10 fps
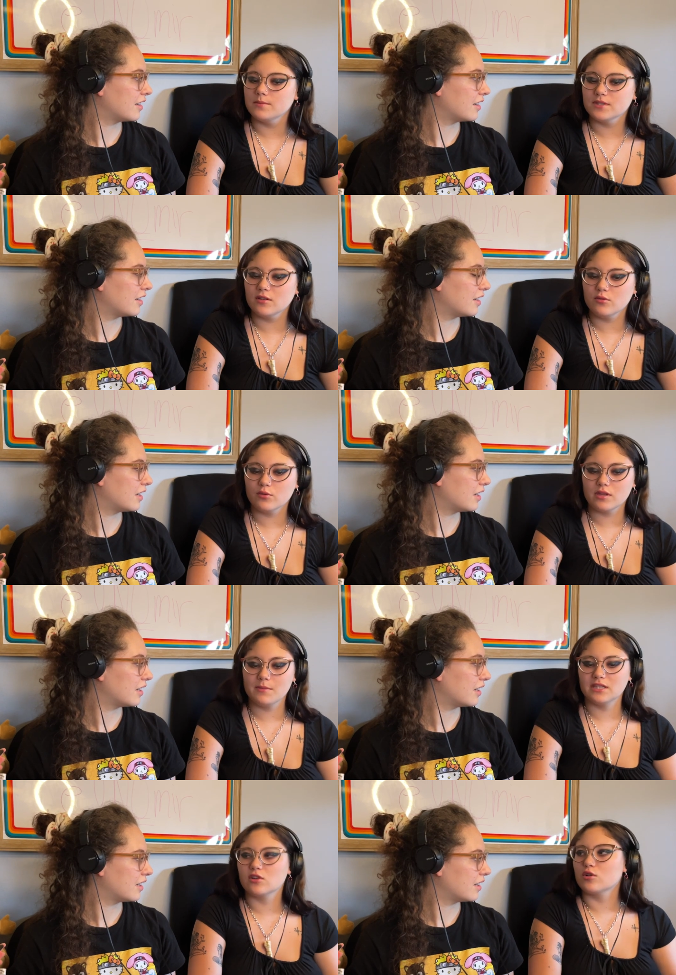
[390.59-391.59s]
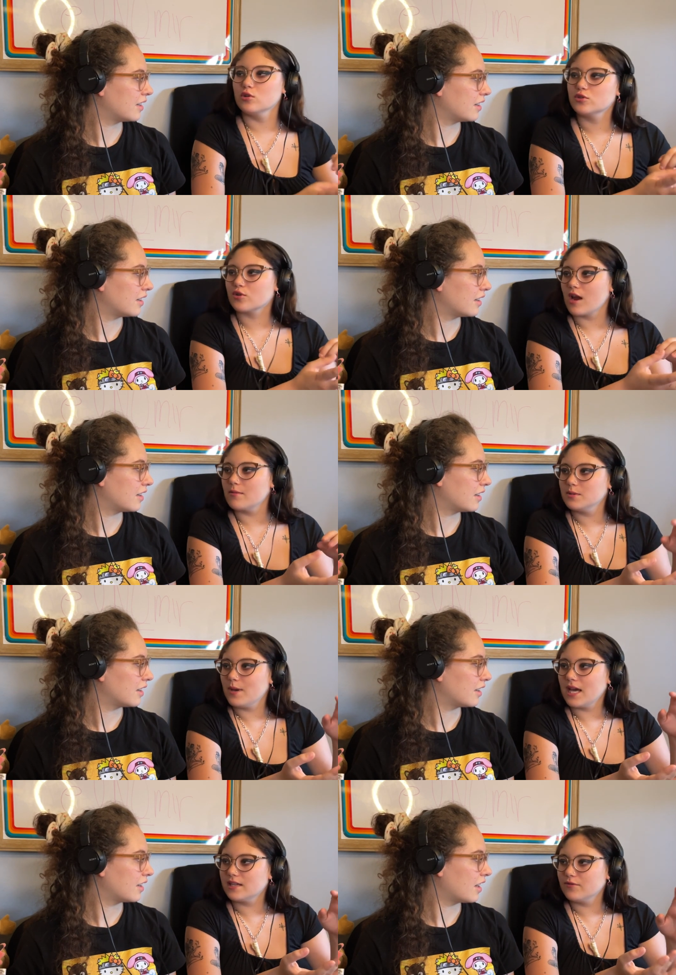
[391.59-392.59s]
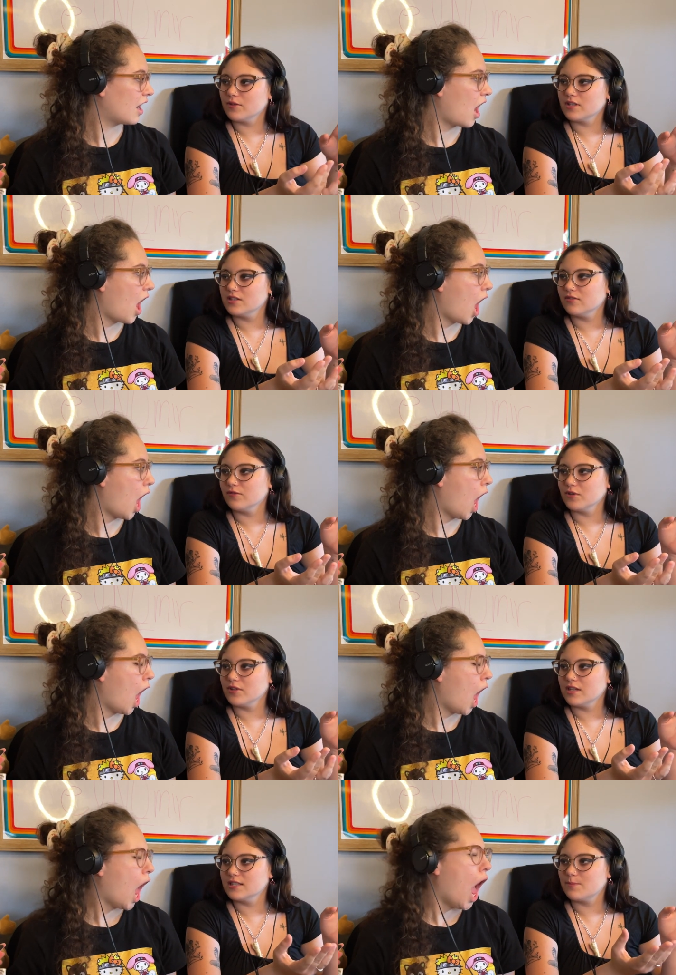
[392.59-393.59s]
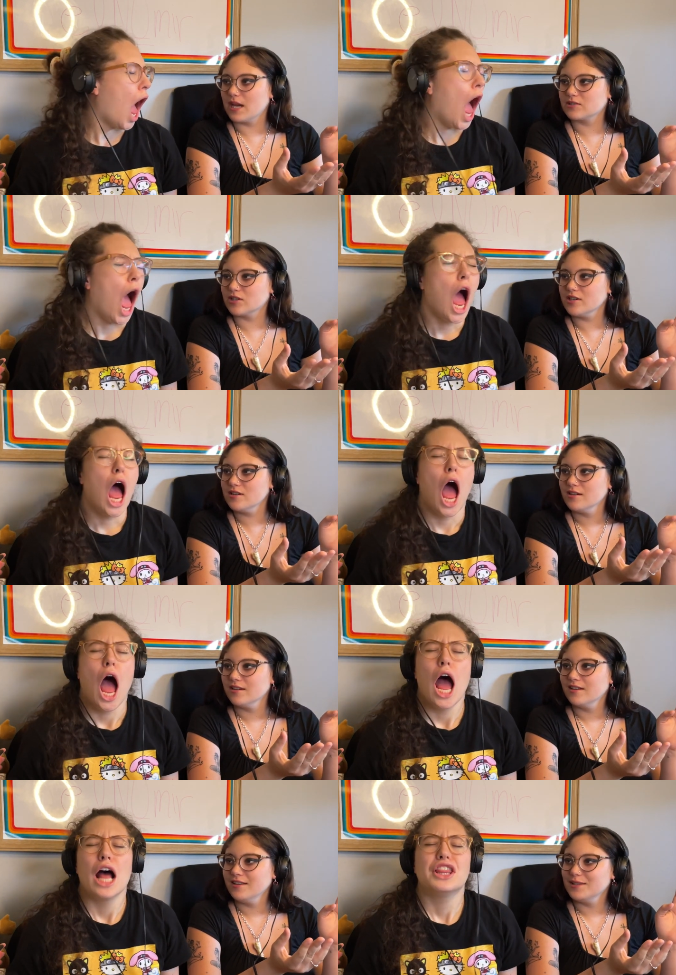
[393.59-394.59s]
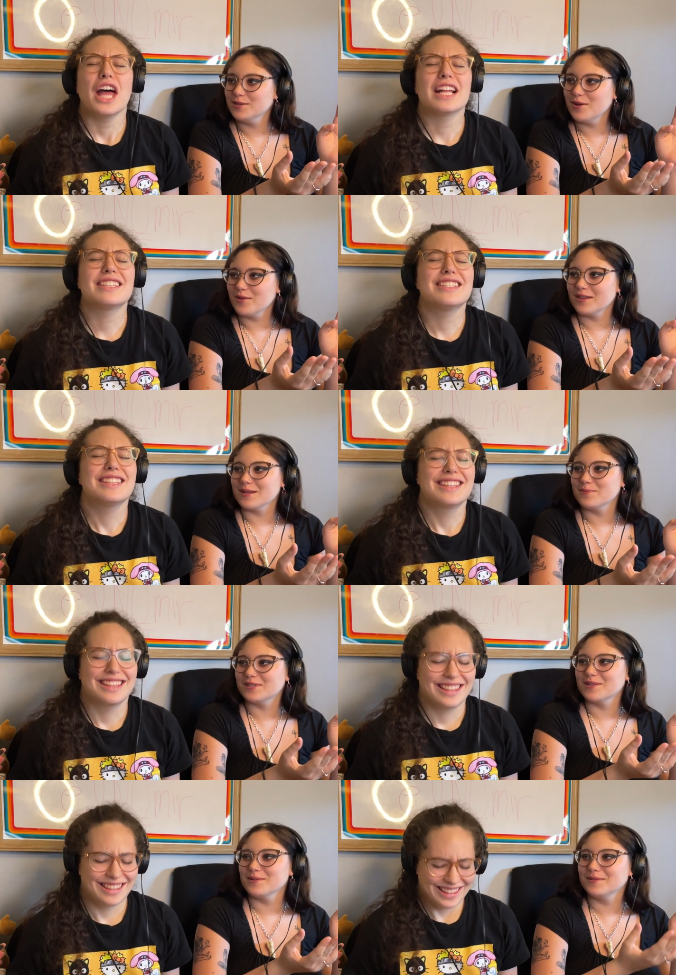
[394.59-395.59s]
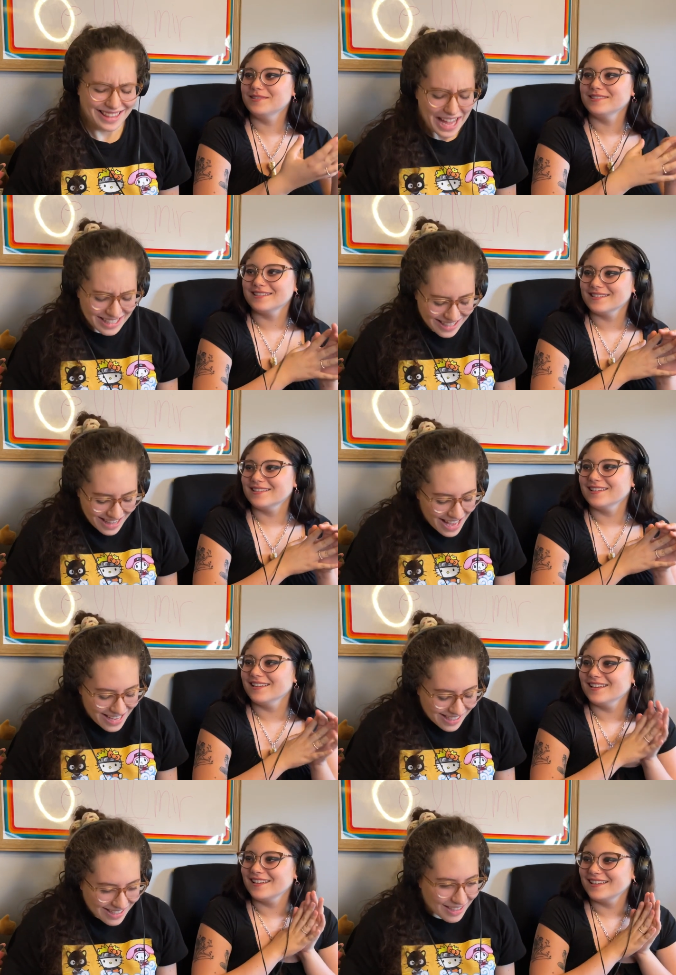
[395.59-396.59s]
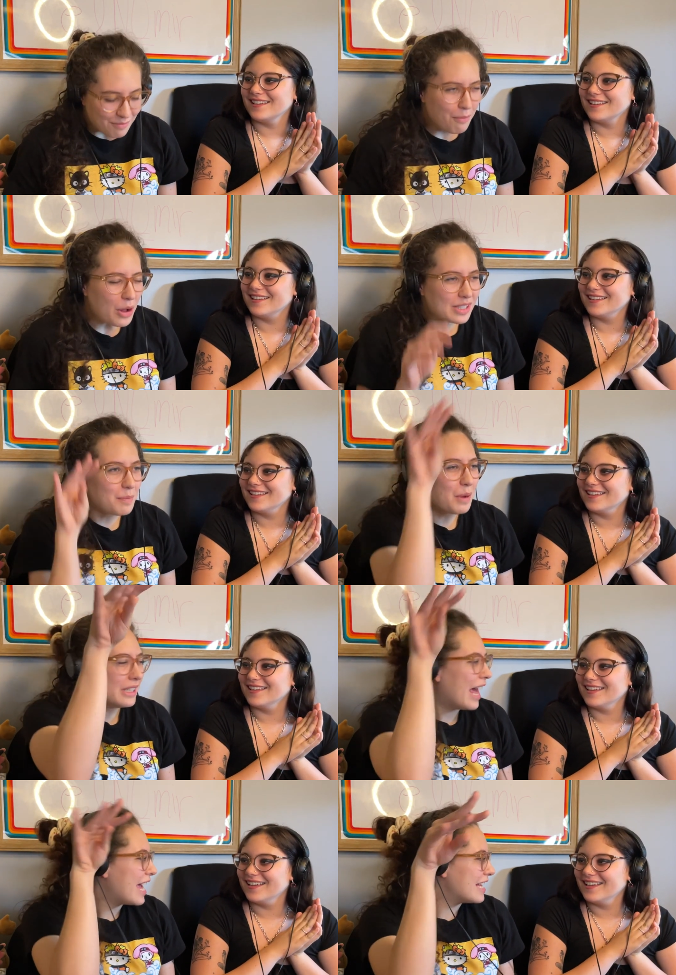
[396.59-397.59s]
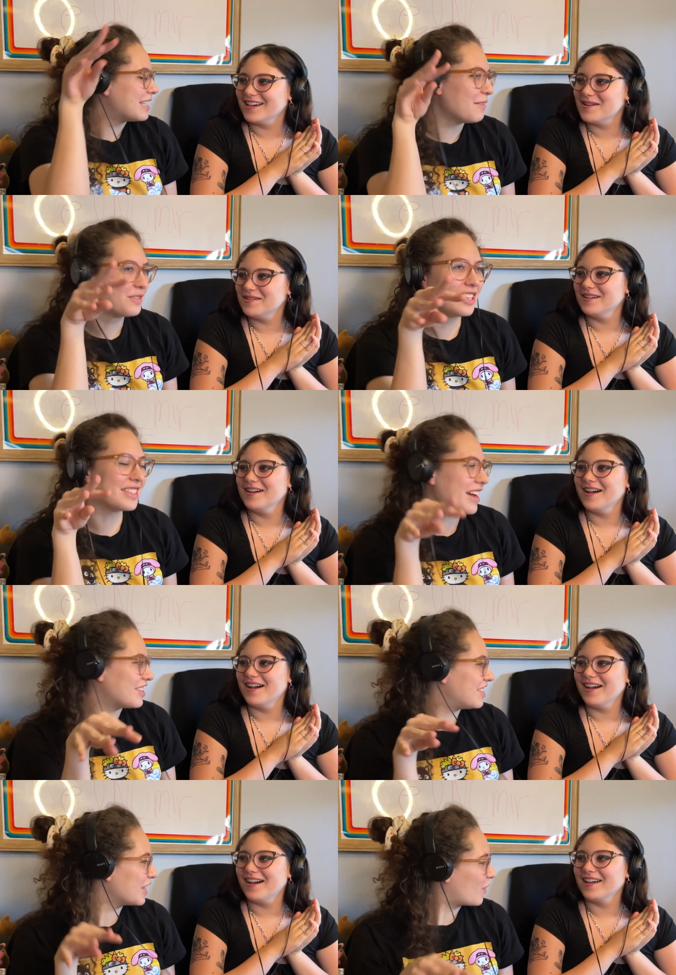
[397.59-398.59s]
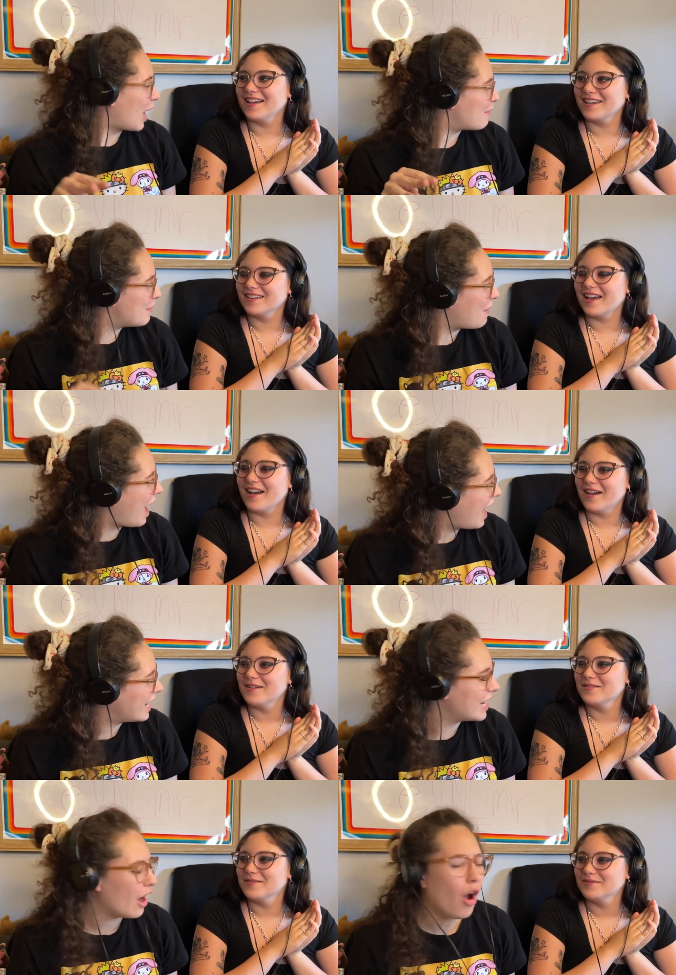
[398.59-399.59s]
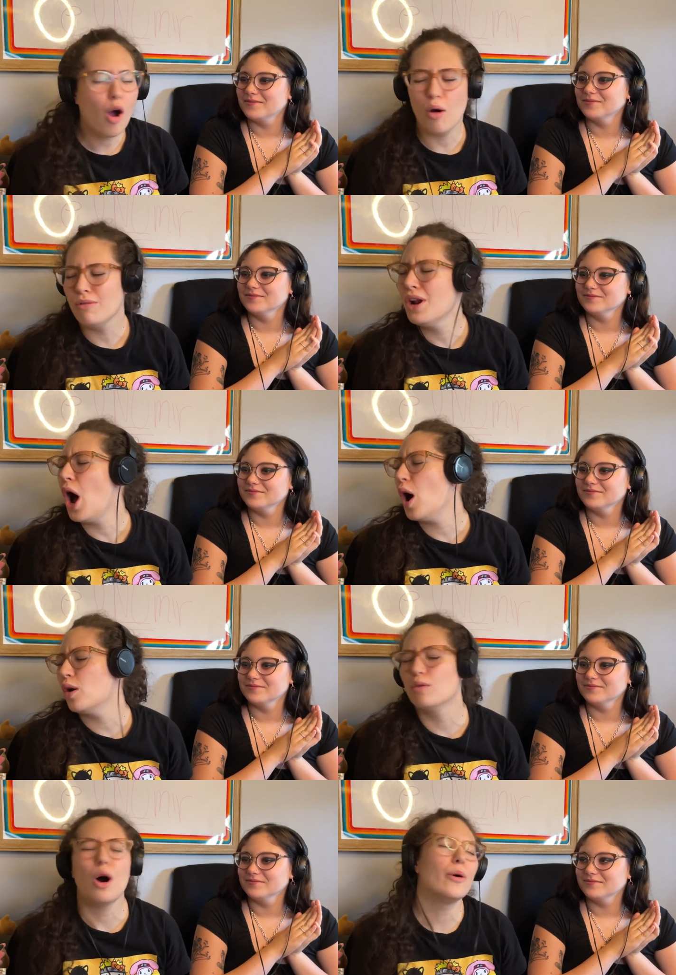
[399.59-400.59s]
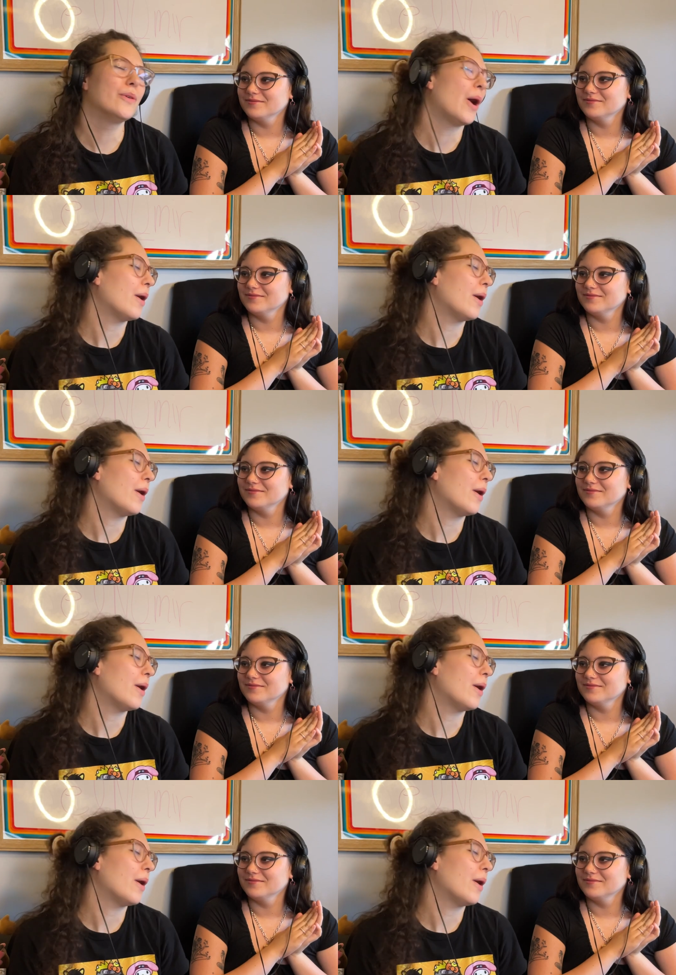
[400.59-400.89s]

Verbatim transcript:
Speaker 1: episode where they make the gross Krabby Patty for the for the inspector? You that's, know
Speaker 2: that episode? That's this multiple layers of disgusting Krabby yeah. Patty. Oh no, oh no!